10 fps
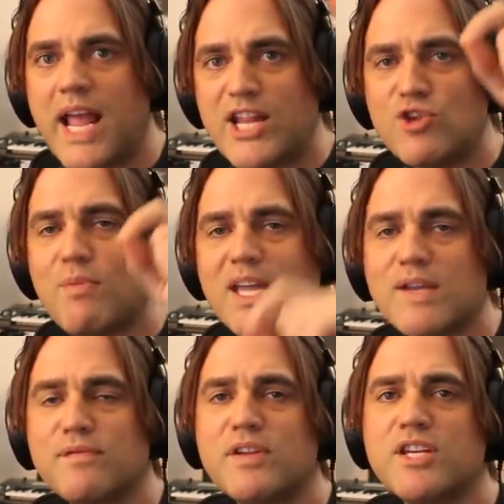and you make
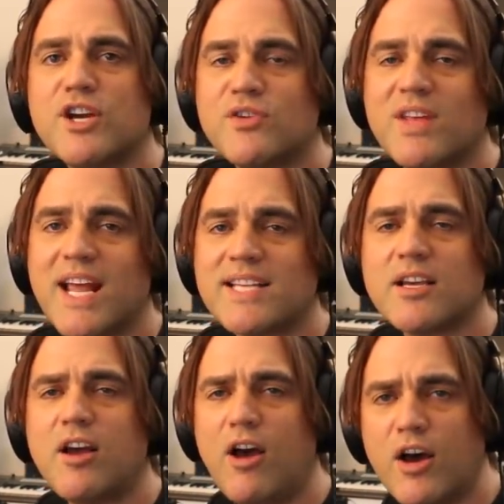a video that has
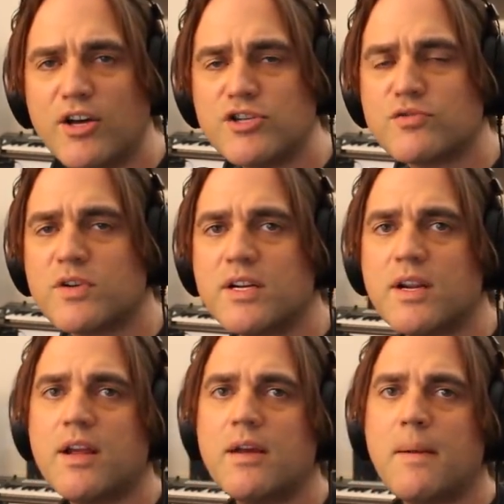100
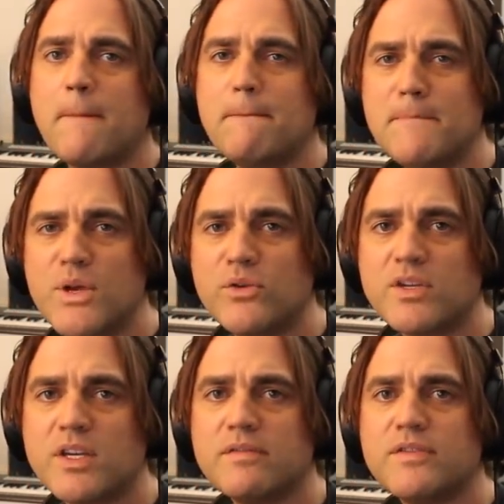
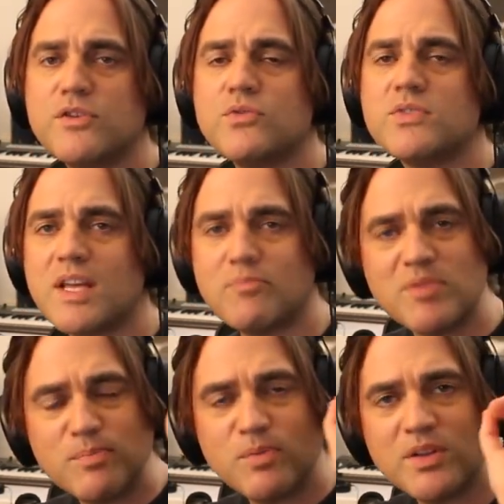million views and
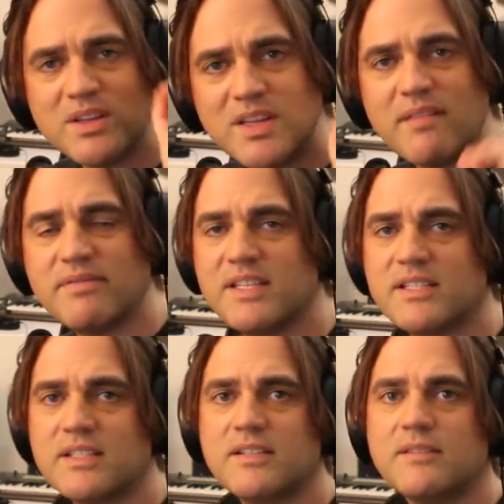people love
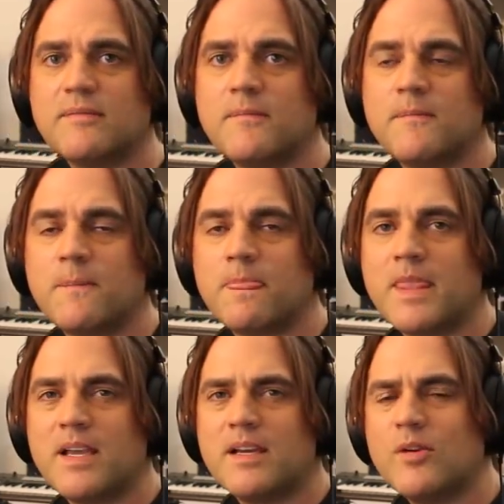it.
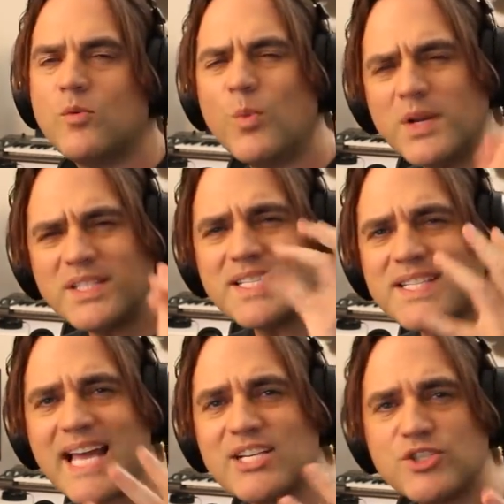What does
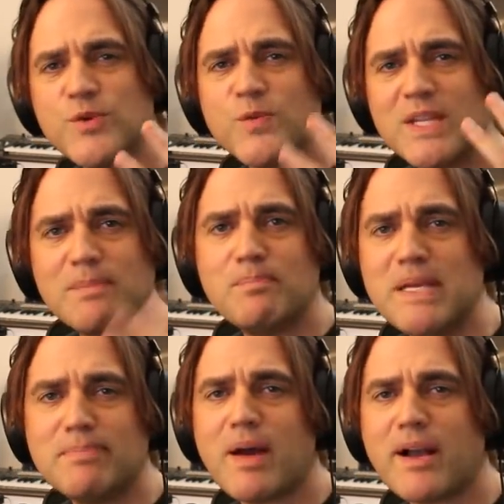that do for the
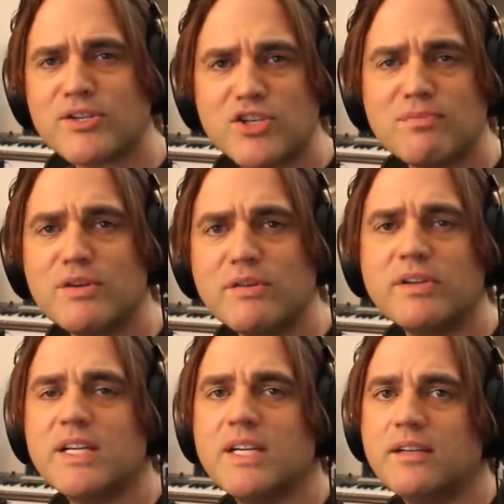beatbox
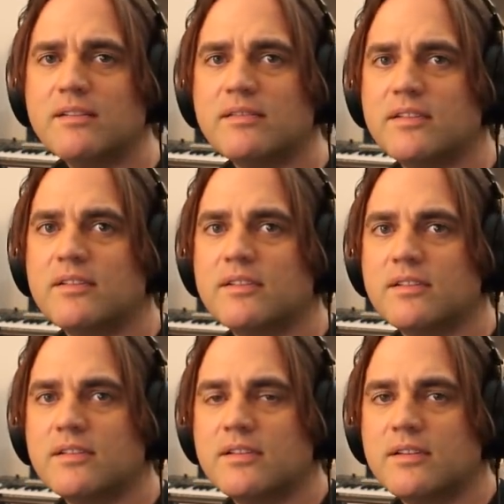community?
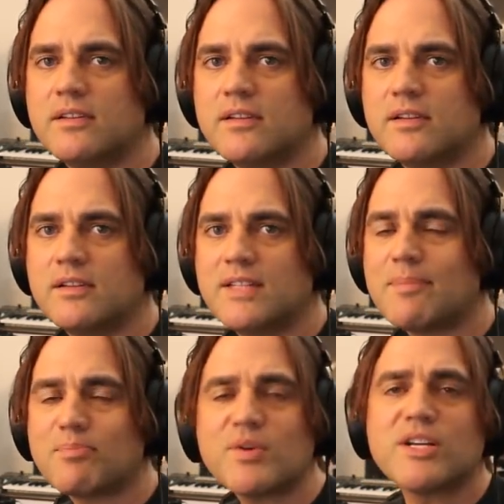
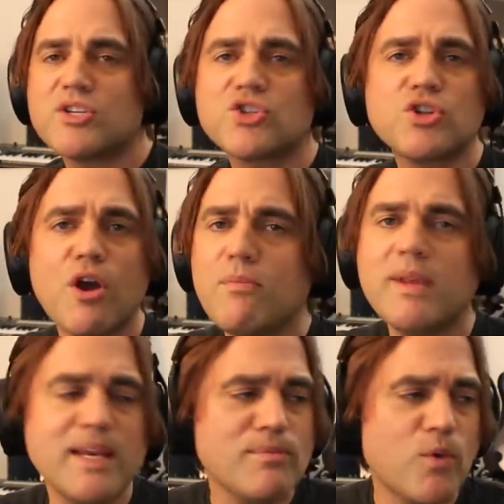That brings so
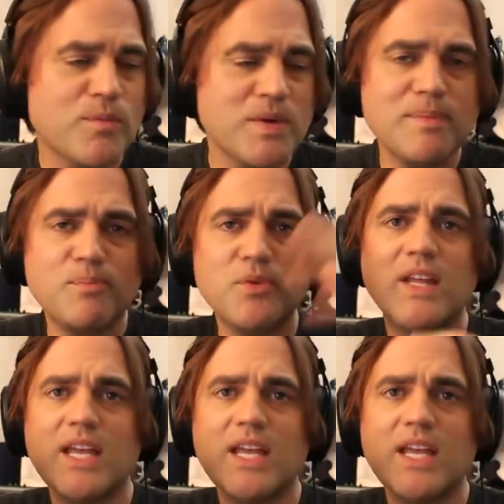many more people